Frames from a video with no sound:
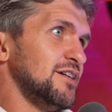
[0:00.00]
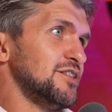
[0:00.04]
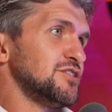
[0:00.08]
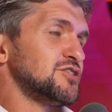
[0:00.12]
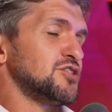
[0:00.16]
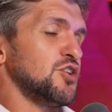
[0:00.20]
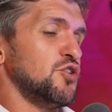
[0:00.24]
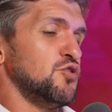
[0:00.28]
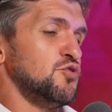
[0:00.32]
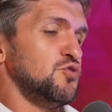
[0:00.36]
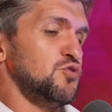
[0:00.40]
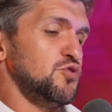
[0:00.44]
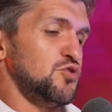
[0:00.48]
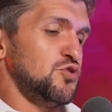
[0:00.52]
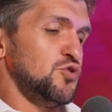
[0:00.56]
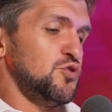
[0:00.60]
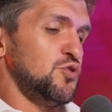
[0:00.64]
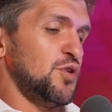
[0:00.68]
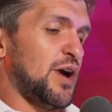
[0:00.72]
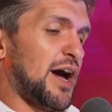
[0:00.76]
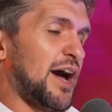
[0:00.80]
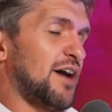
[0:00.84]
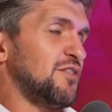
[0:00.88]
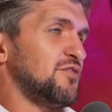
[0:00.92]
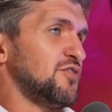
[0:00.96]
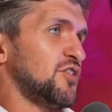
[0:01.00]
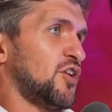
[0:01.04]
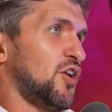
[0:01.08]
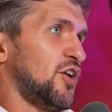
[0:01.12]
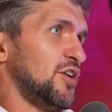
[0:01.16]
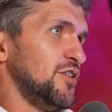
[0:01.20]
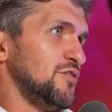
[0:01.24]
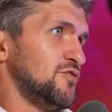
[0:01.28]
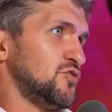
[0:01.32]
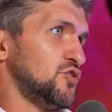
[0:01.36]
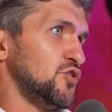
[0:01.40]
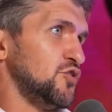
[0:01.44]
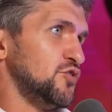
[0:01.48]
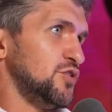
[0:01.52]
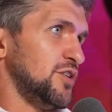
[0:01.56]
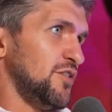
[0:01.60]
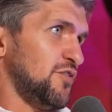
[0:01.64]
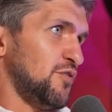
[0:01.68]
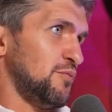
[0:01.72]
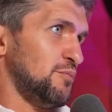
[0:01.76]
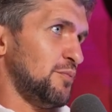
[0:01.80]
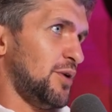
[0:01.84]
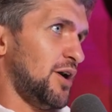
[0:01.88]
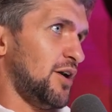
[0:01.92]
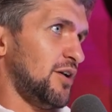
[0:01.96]
So you have kind of two
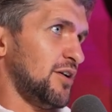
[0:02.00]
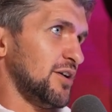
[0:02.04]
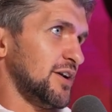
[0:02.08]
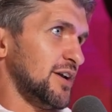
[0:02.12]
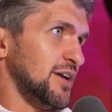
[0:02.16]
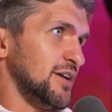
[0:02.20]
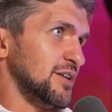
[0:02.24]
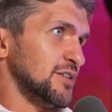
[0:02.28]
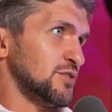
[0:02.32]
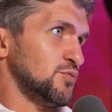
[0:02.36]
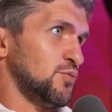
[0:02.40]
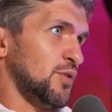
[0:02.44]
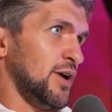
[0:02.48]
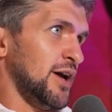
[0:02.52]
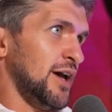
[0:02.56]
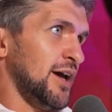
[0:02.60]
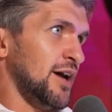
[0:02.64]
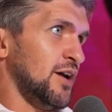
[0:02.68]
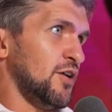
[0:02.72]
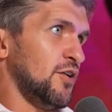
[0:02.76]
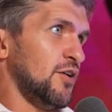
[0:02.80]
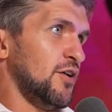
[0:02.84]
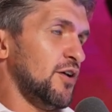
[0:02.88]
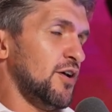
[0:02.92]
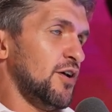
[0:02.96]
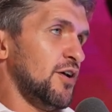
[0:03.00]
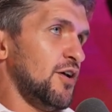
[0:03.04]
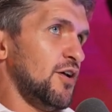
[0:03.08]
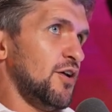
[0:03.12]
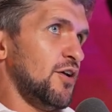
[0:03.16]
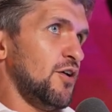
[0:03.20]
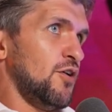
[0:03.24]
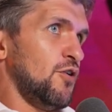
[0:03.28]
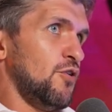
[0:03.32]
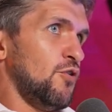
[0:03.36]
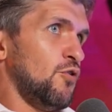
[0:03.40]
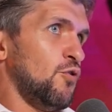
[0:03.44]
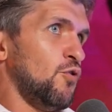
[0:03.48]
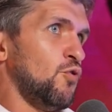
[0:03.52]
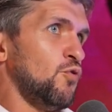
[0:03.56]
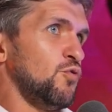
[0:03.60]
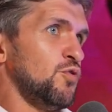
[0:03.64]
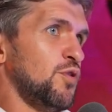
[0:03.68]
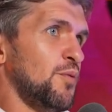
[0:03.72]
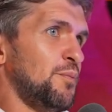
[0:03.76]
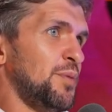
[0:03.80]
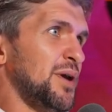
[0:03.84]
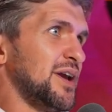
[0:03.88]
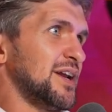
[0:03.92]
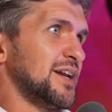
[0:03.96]
different markets where all
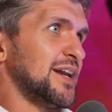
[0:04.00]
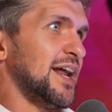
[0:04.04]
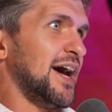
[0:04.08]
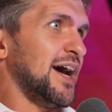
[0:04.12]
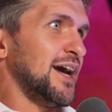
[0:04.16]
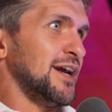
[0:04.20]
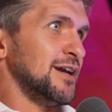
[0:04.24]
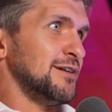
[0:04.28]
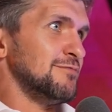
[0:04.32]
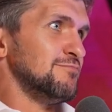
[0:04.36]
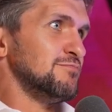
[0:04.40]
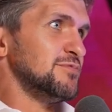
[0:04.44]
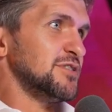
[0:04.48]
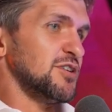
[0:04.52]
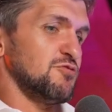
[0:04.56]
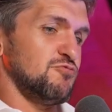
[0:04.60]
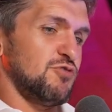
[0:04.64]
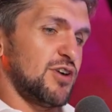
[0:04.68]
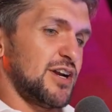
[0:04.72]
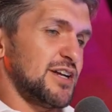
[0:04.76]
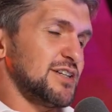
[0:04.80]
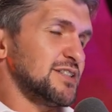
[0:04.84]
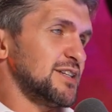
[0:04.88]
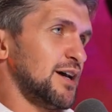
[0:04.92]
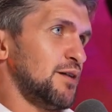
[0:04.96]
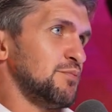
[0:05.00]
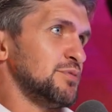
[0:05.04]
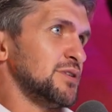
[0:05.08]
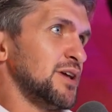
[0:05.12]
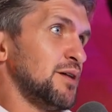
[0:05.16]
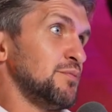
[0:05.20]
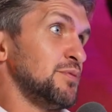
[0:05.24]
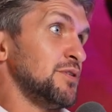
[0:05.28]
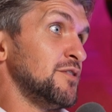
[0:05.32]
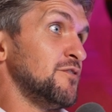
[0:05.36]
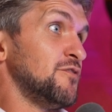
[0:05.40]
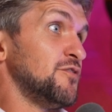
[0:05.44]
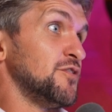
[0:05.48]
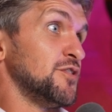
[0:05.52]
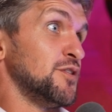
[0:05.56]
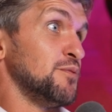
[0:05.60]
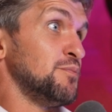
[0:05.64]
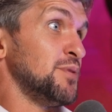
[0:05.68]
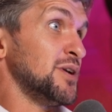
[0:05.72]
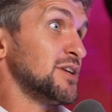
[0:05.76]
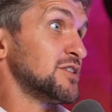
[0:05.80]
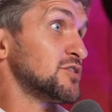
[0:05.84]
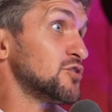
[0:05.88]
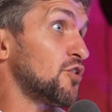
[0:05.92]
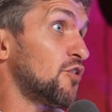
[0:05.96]
the big names are running to Abu Dhabi for the
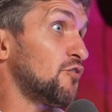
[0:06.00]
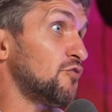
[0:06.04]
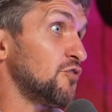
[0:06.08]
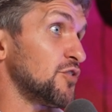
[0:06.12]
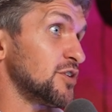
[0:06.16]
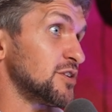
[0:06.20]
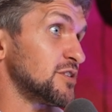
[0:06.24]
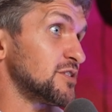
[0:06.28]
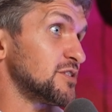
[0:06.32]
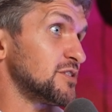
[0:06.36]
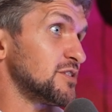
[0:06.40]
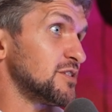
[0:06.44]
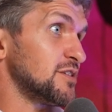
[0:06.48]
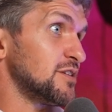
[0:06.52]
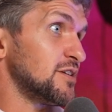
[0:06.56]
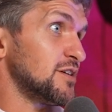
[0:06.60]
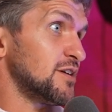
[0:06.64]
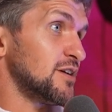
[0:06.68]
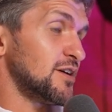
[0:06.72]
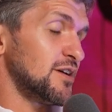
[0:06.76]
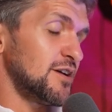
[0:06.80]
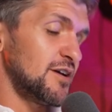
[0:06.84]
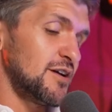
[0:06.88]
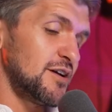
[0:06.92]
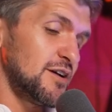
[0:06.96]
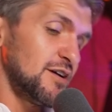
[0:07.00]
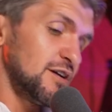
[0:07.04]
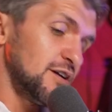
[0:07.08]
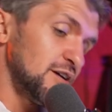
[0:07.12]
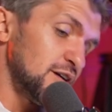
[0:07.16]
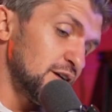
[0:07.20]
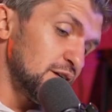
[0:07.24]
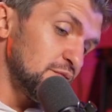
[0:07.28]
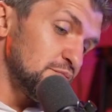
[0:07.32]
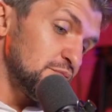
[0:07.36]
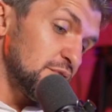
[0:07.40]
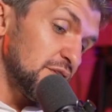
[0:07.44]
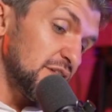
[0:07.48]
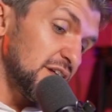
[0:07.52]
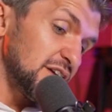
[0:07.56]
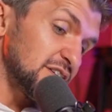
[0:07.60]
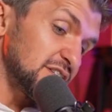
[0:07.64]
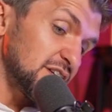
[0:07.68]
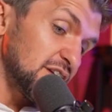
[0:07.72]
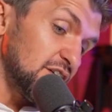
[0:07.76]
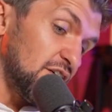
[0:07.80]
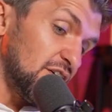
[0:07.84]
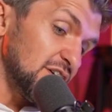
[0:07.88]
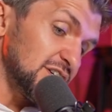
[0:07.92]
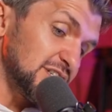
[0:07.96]
big sovereigns. But there's
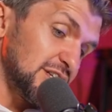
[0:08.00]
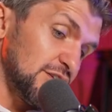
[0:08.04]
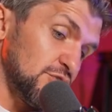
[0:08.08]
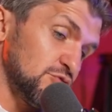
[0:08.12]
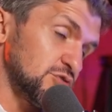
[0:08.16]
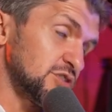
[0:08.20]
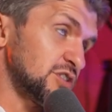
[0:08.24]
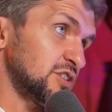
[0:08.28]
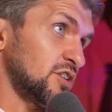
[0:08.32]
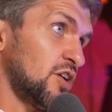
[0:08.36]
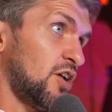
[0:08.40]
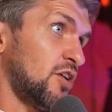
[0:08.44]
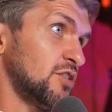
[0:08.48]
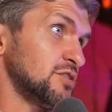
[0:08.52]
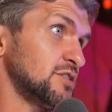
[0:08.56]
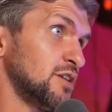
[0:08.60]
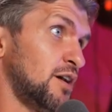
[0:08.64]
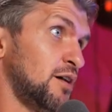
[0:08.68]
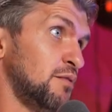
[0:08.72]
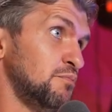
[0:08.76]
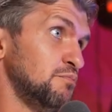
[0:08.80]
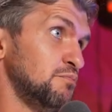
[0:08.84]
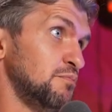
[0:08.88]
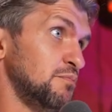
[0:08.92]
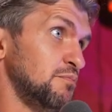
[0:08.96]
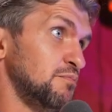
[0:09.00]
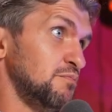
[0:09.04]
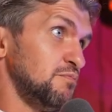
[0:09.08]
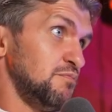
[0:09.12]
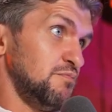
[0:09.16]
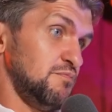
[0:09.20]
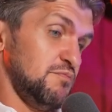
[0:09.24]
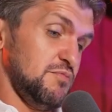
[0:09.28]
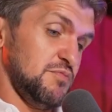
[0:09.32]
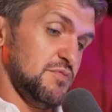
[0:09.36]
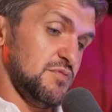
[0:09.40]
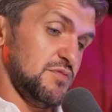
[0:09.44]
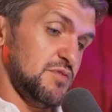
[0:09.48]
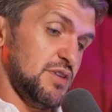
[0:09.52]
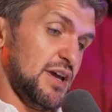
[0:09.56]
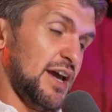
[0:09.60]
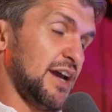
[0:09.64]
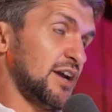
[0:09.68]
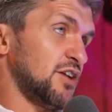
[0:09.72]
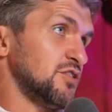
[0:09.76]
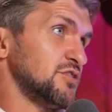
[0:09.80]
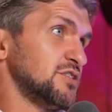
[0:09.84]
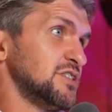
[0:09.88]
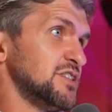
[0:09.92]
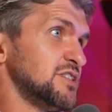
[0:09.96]
a nice little startup
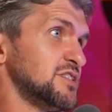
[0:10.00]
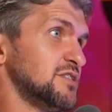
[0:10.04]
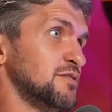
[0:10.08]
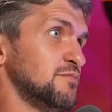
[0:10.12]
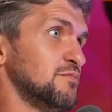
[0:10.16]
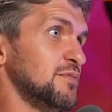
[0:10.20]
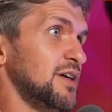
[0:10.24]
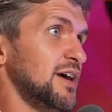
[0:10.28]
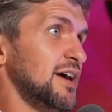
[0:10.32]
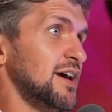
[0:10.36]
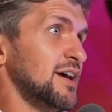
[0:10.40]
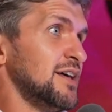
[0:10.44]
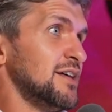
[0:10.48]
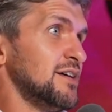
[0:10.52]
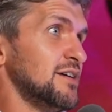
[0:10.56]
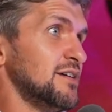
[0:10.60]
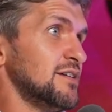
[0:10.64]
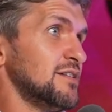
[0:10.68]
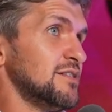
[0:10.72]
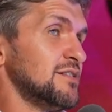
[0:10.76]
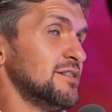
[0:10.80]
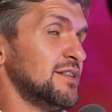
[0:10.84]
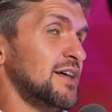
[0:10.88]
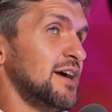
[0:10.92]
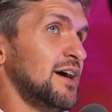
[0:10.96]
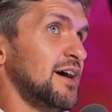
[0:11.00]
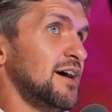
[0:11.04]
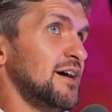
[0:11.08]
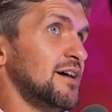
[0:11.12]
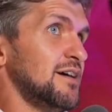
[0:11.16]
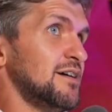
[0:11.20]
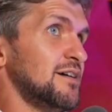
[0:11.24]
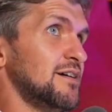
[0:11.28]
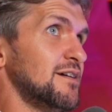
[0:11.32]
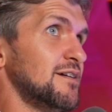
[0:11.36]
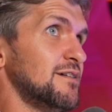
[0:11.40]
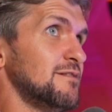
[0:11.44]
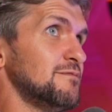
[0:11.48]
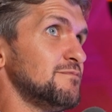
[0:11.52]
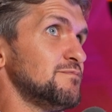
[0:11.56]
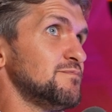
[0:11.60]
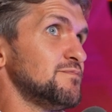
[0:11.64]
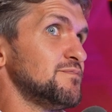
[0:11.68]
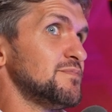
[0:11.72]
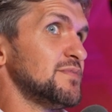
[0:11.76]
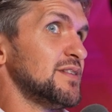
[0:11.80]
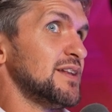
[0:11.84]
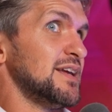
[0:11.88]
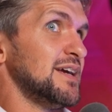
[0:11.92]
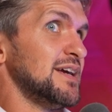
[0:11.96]
ecosystem there that
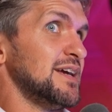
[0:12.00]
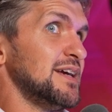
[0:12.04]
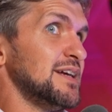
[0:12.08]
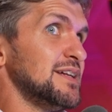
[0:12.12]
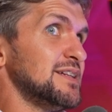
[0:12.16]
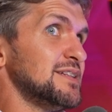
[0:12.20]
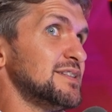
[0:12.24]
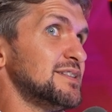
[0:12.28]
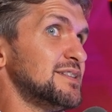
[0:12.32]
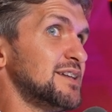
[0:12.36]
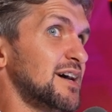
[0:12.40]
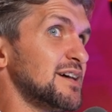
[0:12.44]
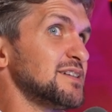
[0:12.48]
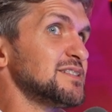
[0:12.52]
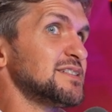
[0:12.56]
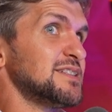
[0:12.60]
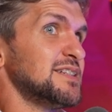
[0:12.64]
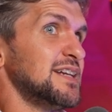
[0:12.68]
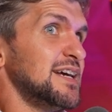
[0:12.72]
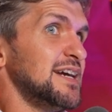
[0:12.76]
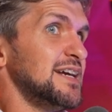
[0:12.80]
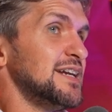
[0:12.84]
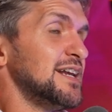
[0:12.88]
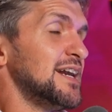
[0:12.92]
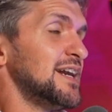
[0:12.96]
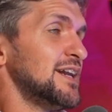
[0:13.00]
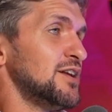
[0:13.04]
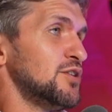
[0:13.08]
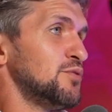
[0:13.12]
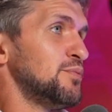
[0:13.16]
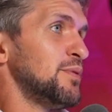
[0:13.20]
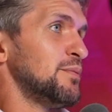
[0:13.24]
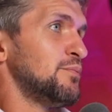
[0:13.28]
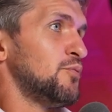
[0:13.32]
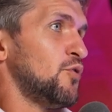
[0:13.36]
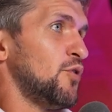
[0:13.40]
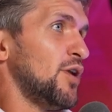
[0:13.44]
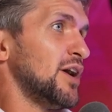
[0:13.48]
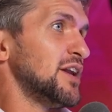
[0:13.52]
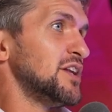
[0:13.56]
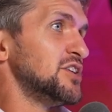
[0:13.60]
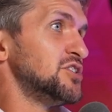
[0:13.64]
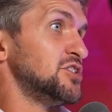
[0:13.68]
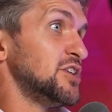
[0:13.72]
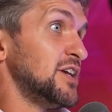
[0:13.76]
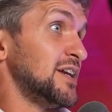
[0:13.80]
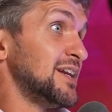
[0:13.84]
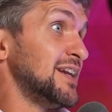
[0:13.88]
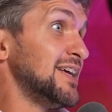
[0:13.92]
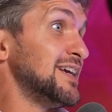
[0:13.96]
does need a little bit more
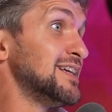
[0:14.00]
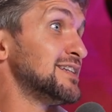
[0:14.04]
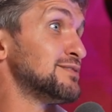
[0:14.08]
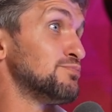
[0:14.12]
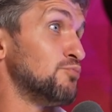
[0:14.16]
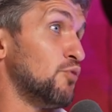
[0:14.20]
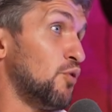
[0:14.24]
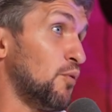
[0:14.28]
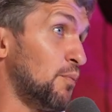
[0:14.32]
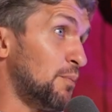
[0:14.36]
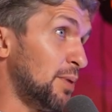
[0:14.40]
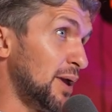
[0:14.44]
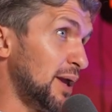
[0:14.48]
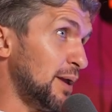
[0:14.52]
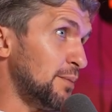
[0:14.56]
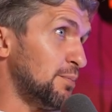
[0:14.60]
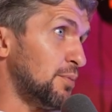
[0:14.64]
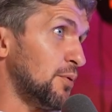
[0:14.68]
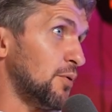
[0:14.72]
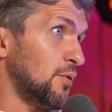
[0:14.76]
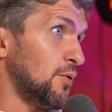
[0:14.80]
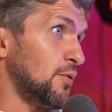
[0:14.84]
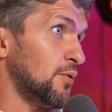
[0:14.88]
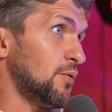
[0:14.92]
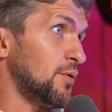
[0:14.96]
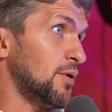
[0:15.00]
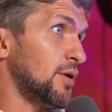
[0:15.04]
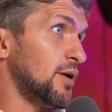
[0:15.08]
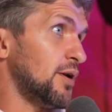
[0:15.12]
energy, needs more people,